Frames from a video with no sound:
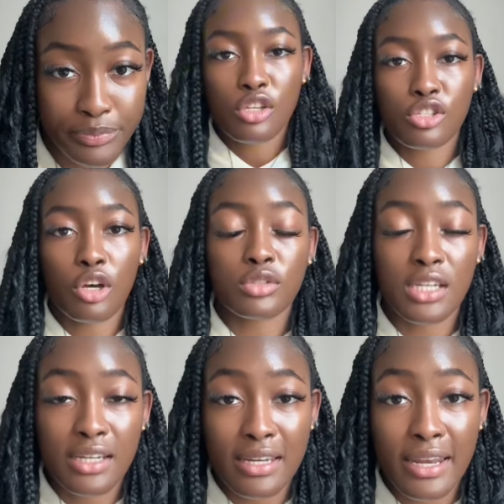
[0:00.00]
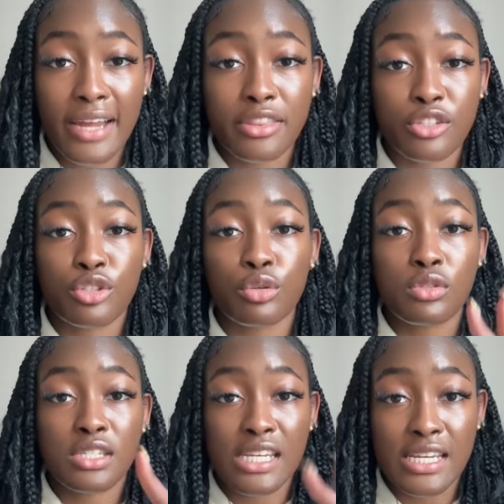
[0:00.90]
So to connect the two
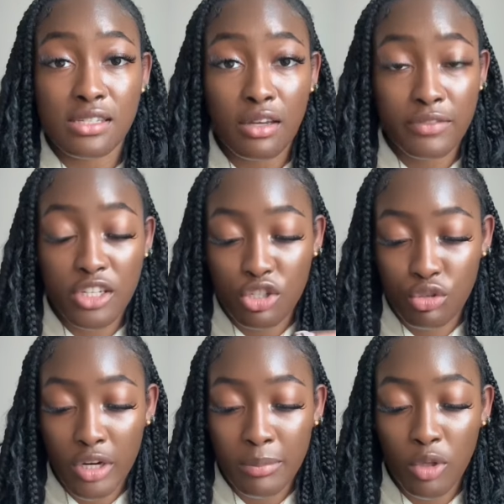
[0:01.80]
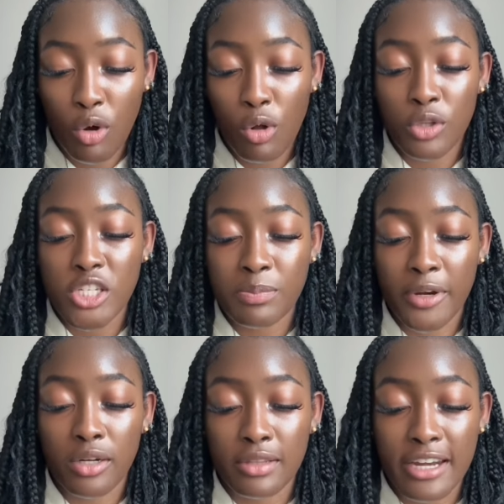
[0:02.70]
scenes of this dream, the Holy
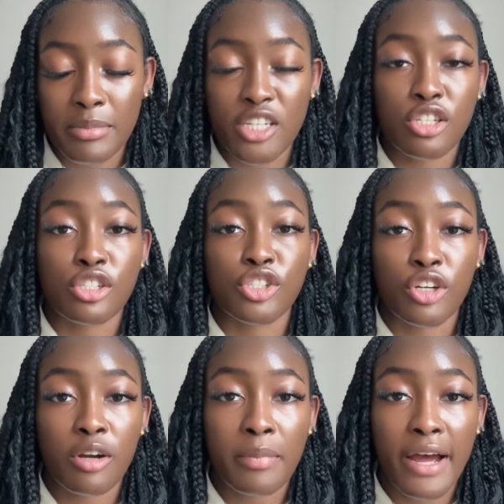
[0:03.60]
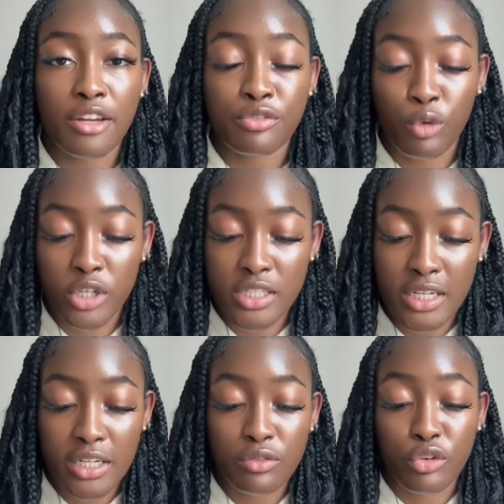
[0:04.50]
Spirit led me to Jeremiah
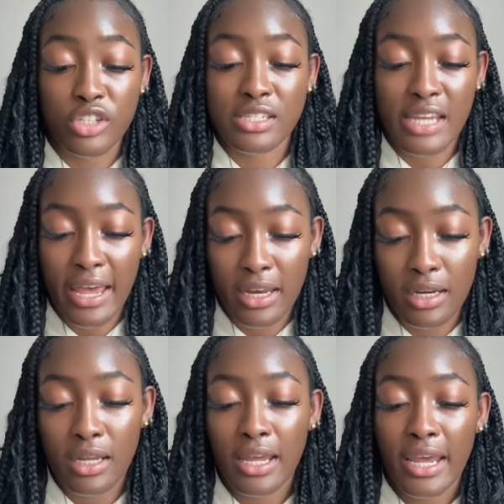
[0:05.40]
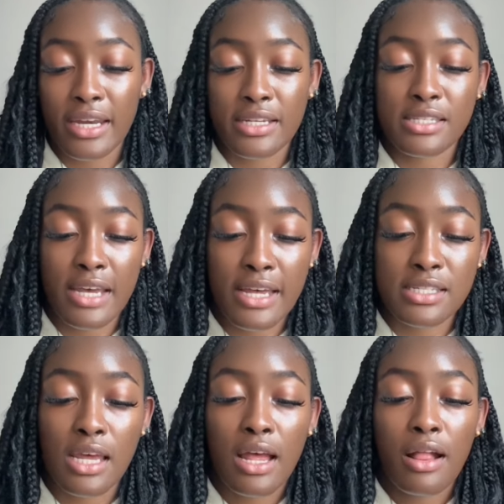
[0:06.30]
14, verse 10, and it says,
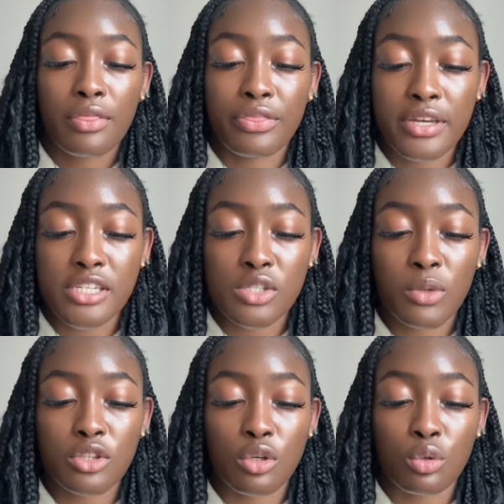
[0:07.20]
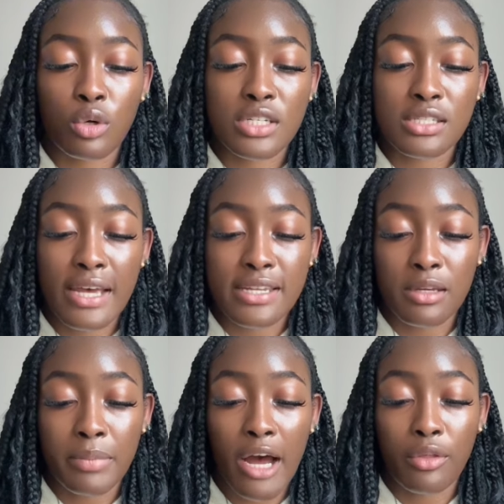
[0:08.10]
"This is what the Lord says
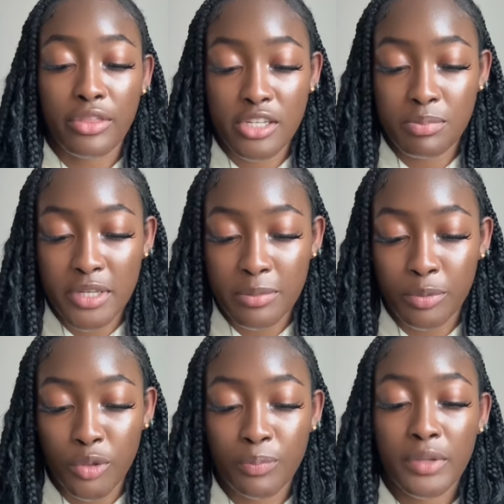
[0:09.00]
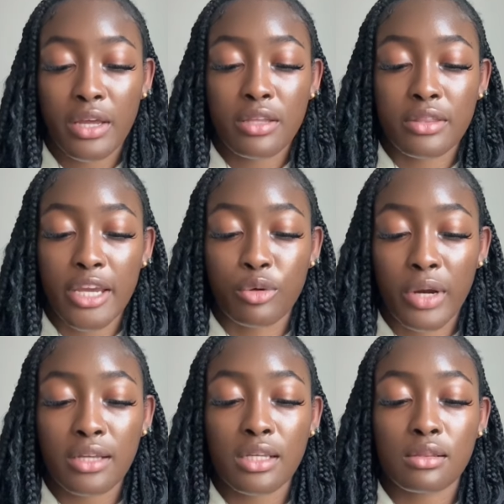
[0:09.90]
about this people. They
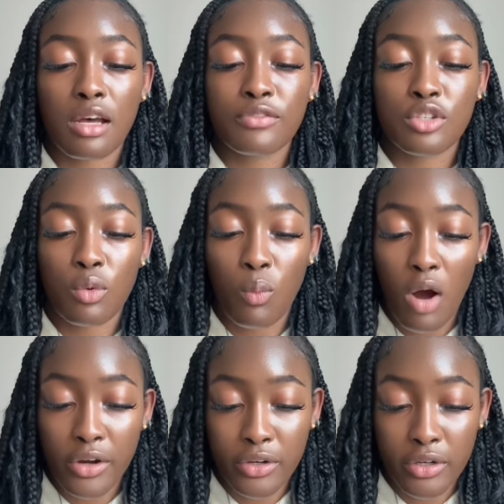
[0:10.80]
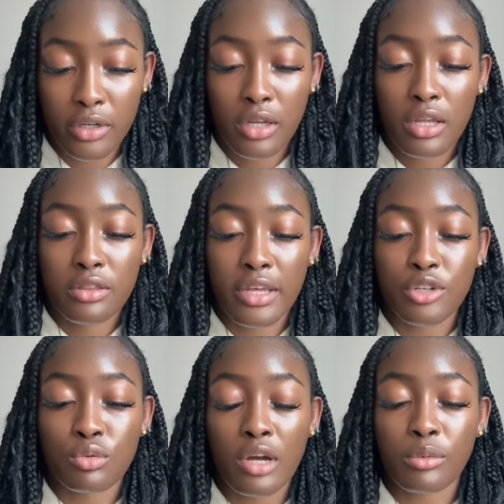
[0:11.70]
greatly love to wander. They
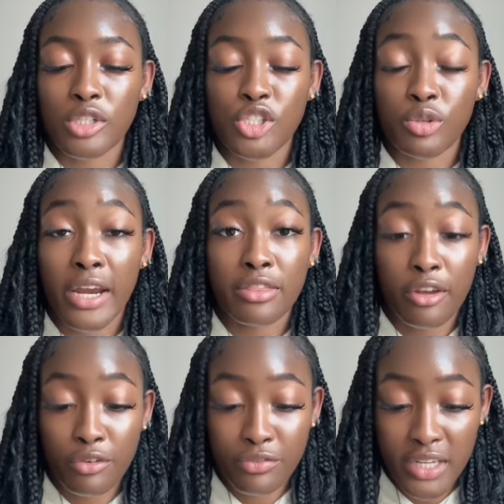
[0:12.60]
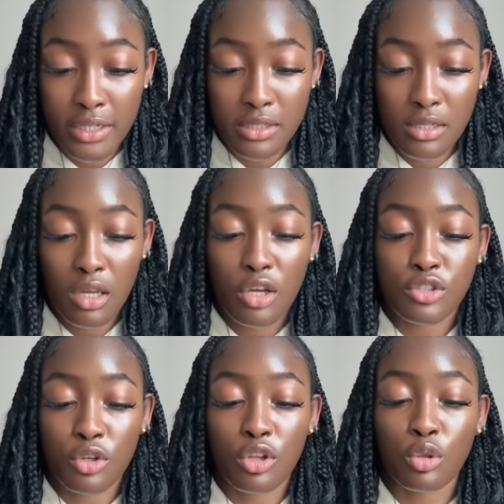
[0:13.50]
do not restrain their feet.
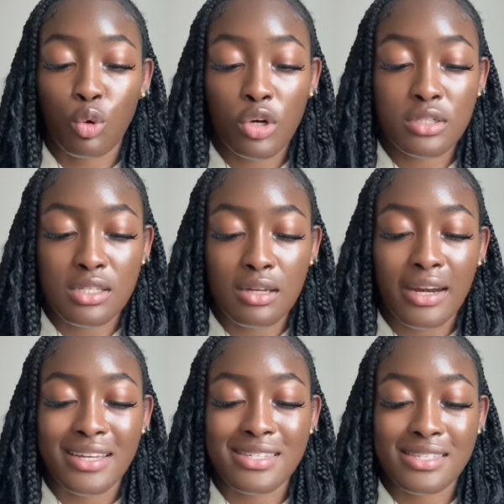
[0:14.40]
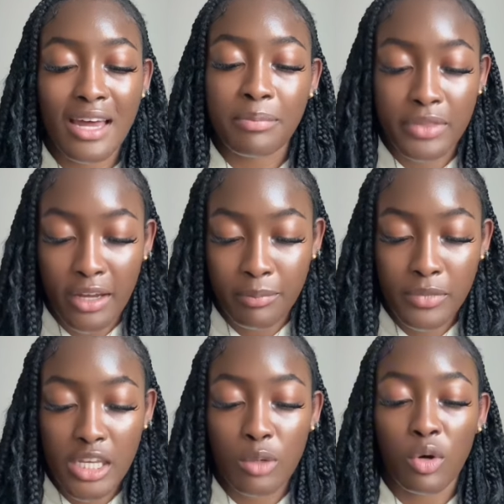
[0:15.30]
So the Lord does not accept them.
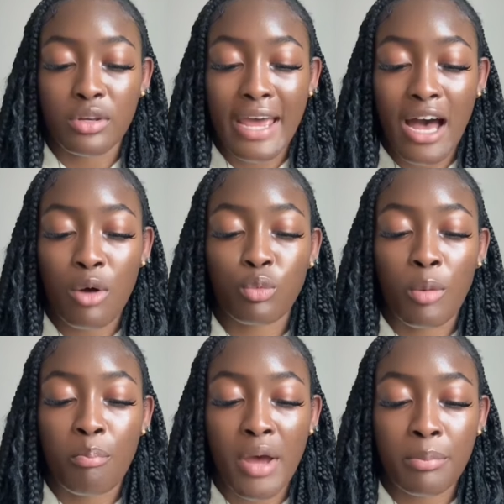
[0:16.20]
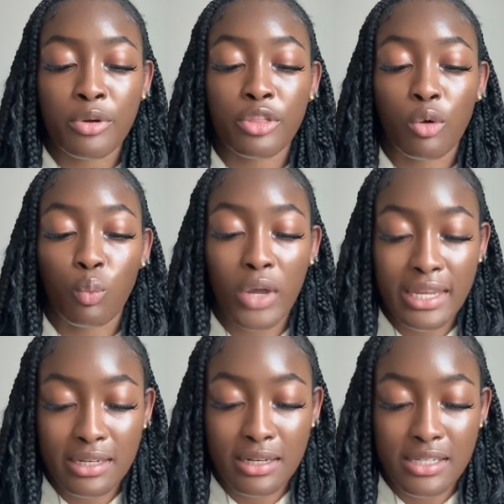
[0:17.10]
He will now remember their
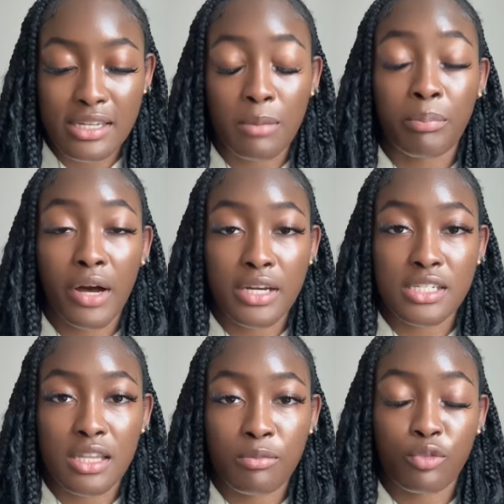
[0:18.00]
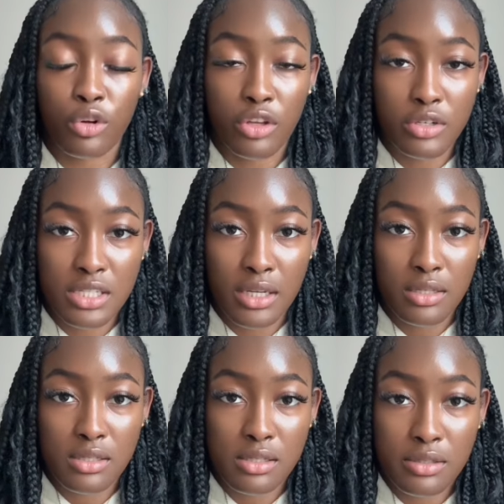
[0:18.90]
wickedness and punish them for their
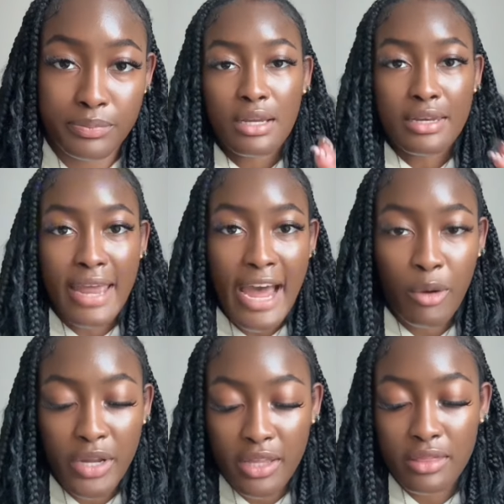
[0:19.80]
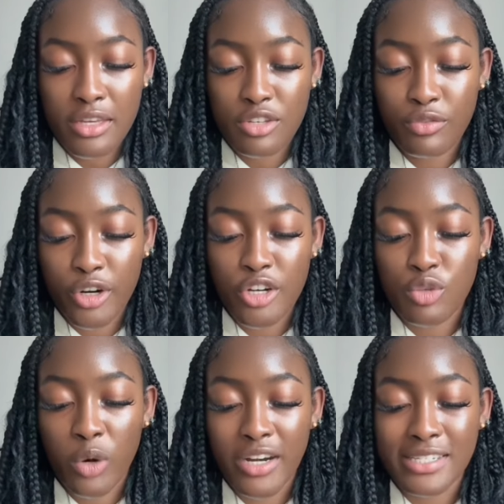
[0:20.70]
sins." Now, in this verse
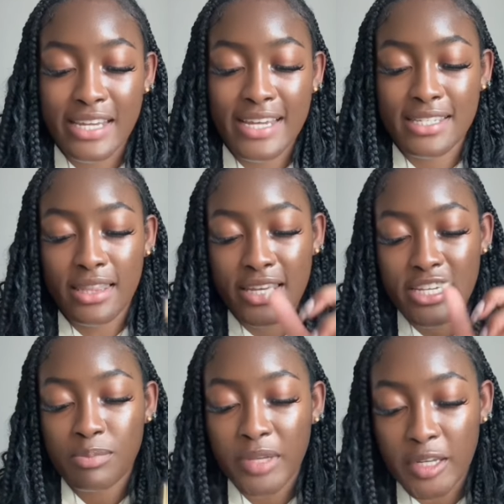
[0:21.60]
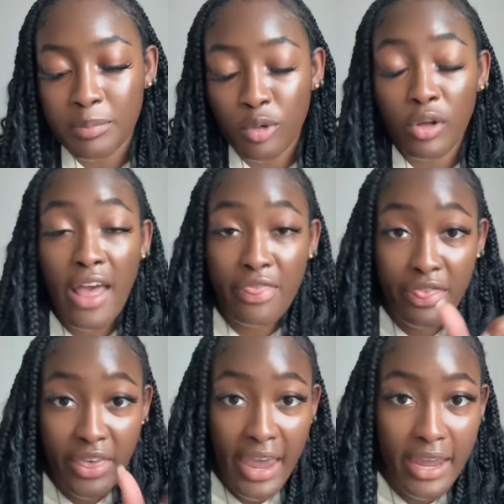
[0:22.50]
where it says these people and
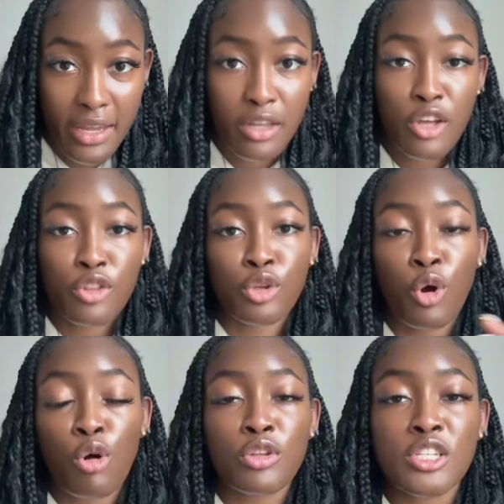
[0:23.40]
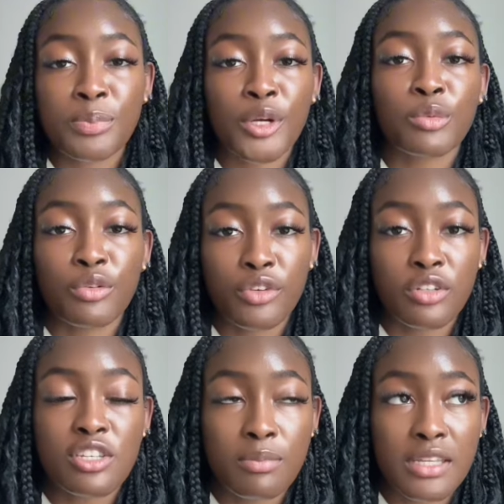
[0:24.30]
they, the Holy Spirit revealed
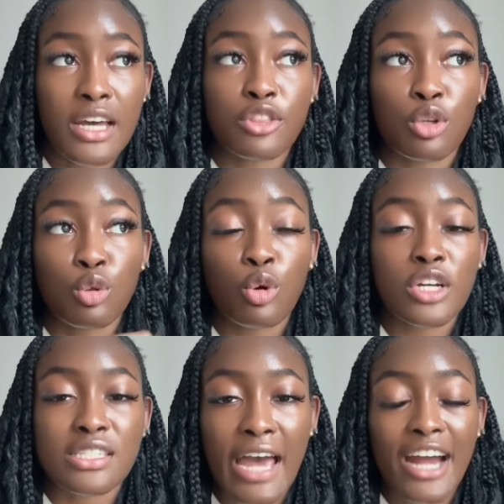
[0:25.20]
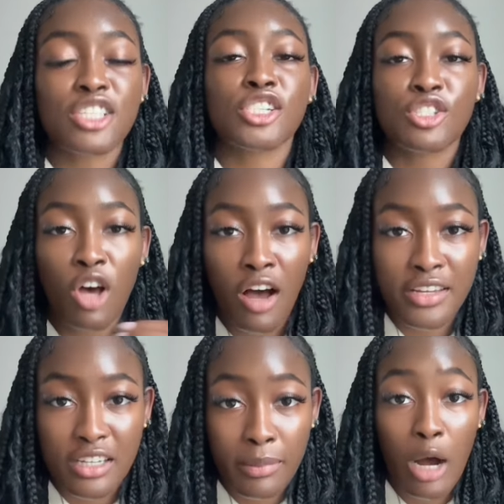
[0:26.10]
to me that the Lord is actually
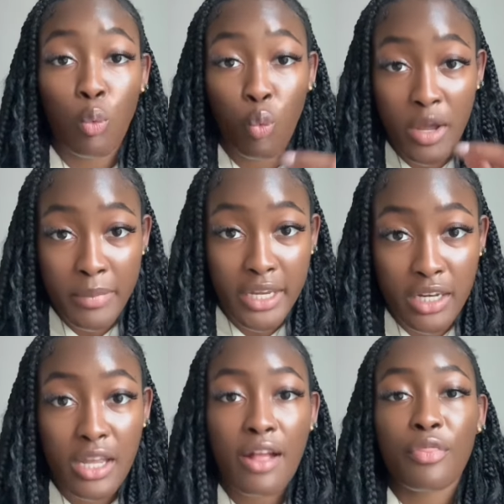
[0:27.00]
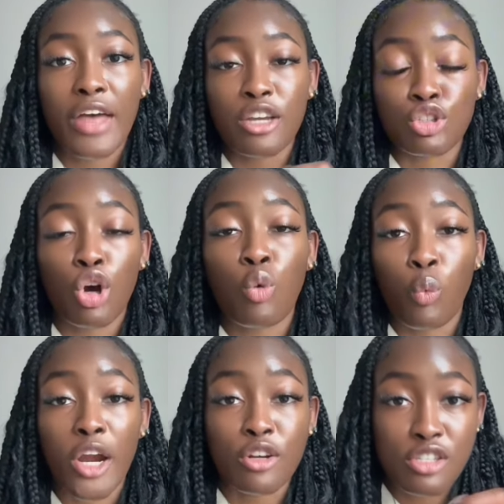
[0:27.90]
talking about women that don't
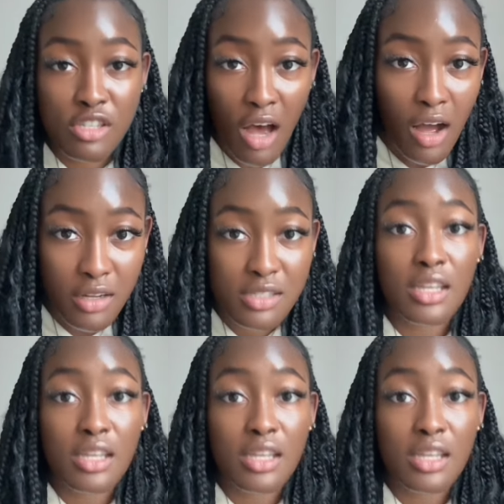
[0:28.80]
wear socks.